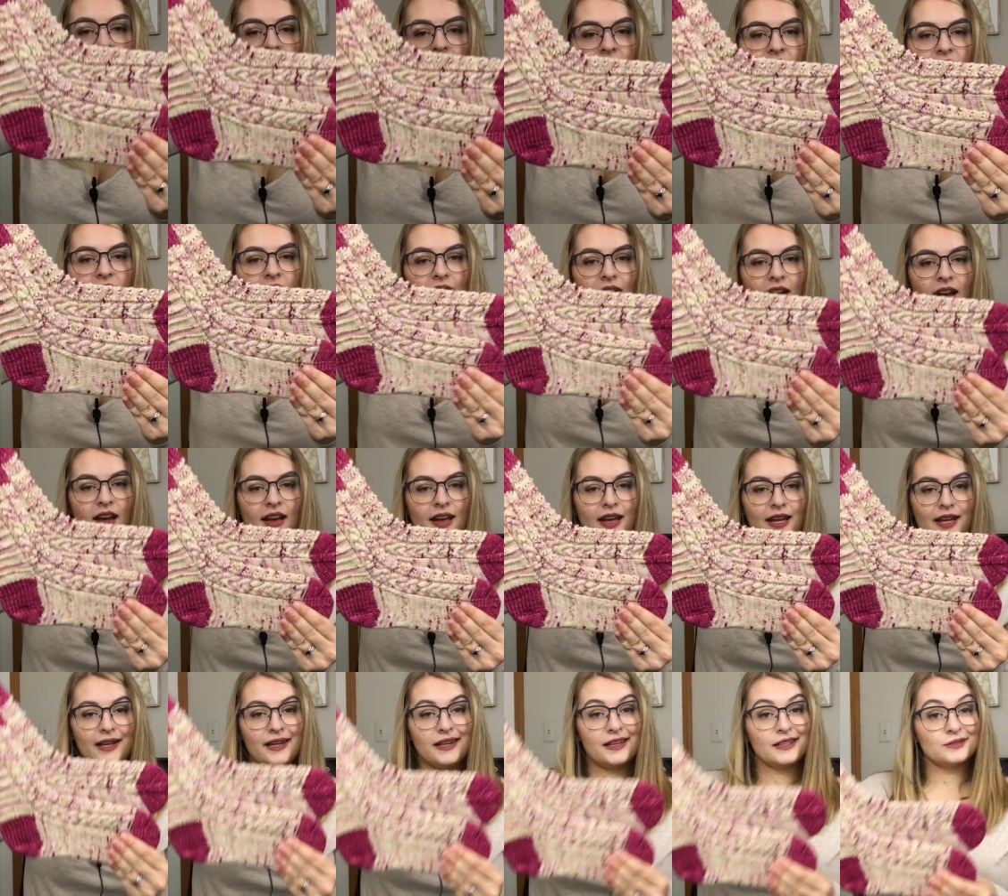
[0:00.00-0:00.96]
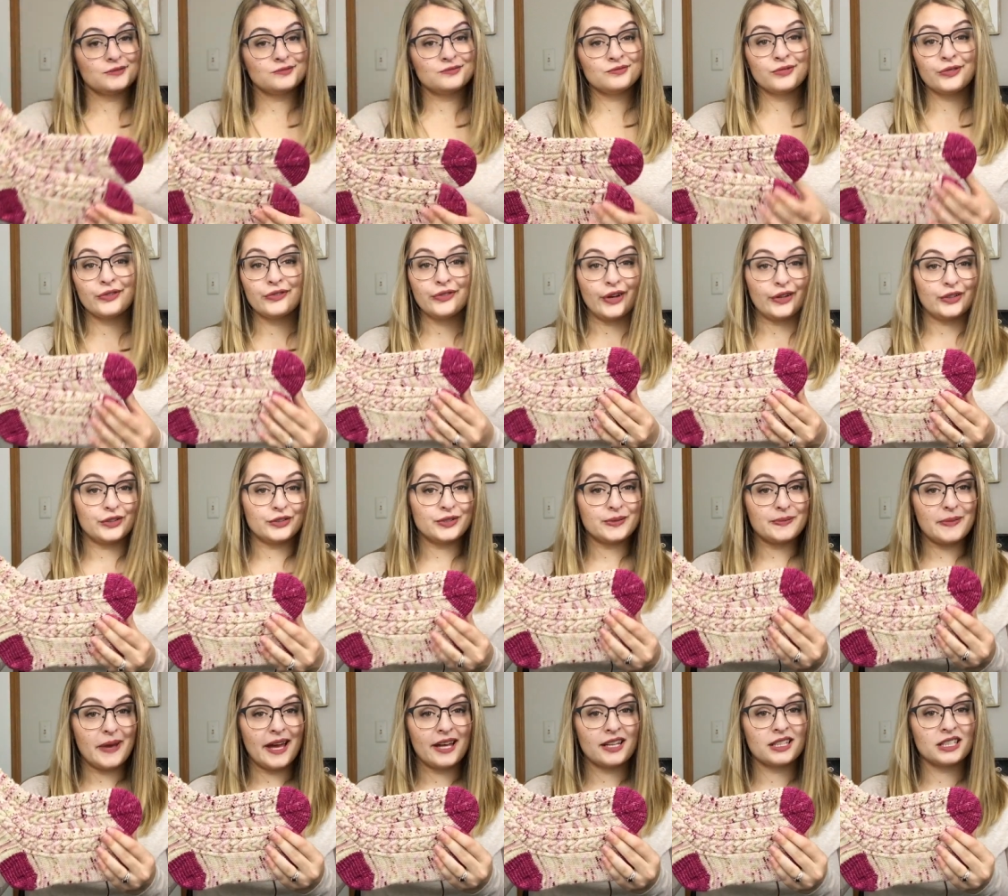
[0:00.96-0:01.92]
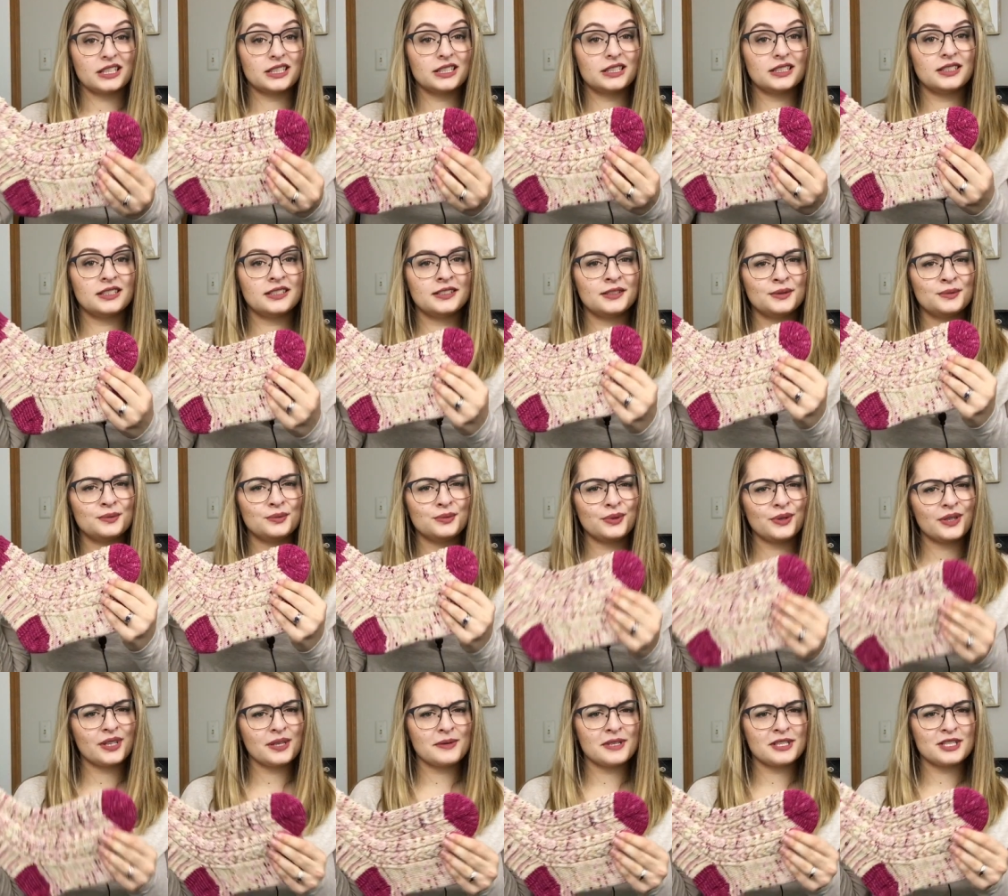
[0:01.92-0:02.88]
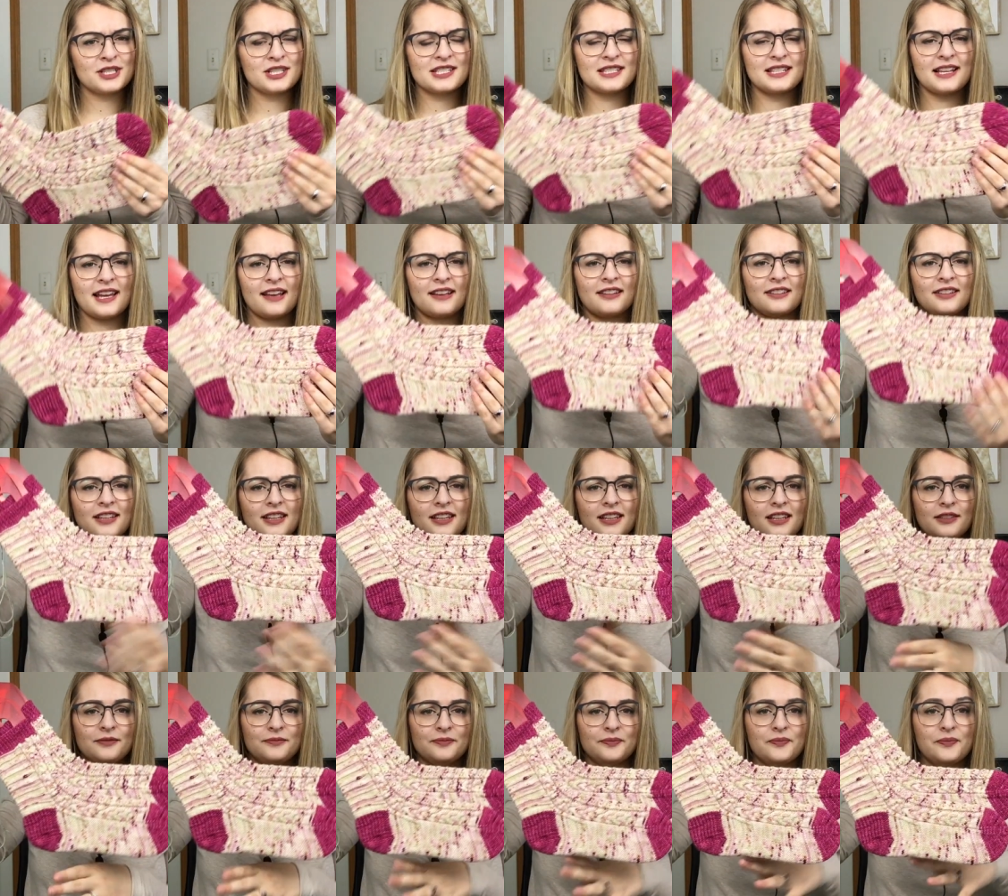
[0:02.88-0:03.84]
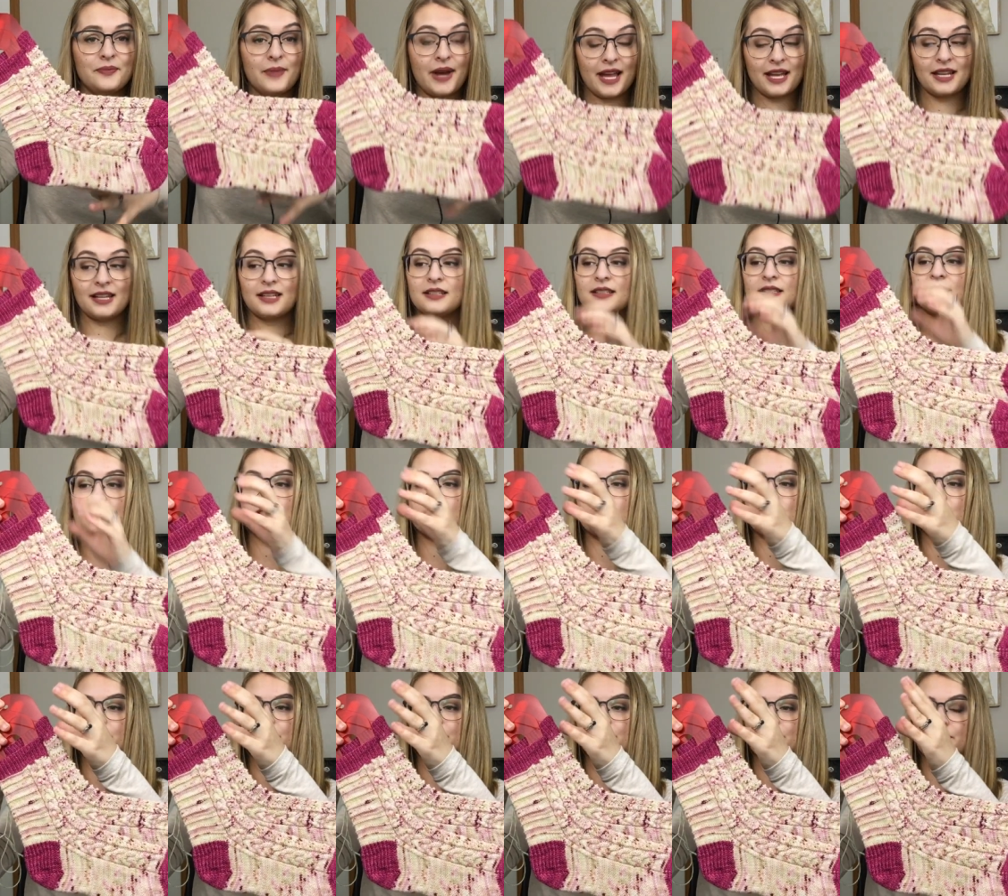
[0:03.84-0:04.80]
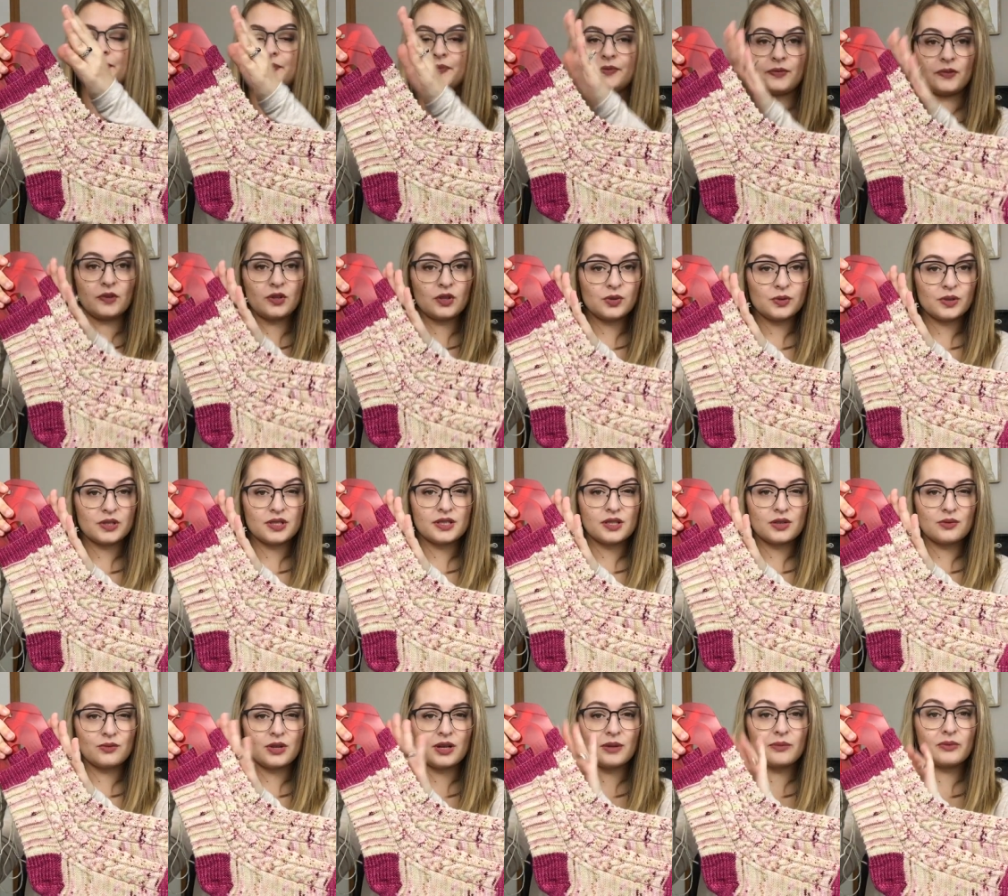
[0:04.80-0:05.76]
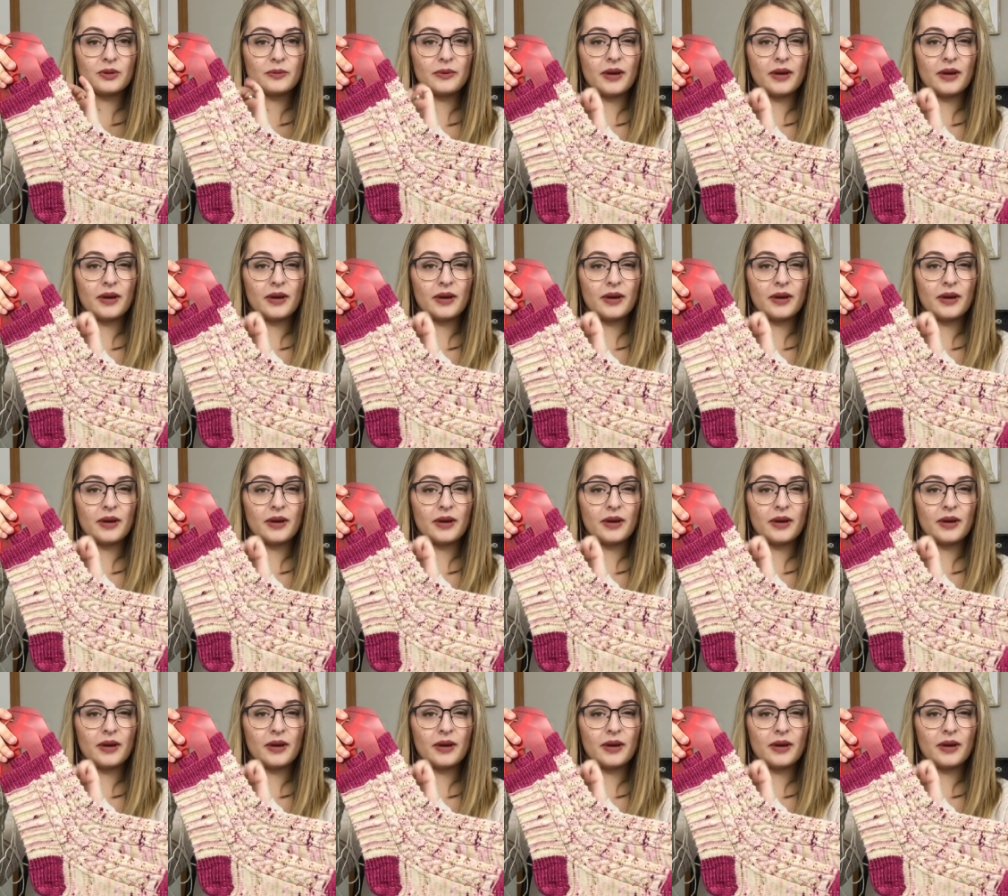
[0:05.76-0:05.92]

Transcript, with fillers: I followed the pattern pretty much exactly, minus the twisted rib.